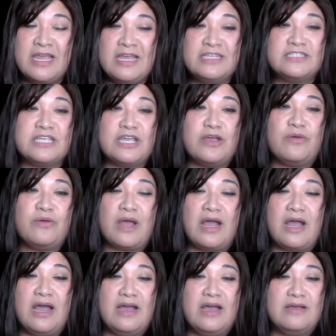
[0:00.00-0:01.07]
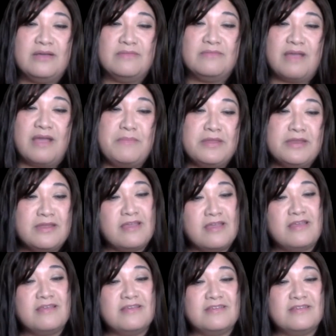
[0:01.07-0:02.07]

So I'm going to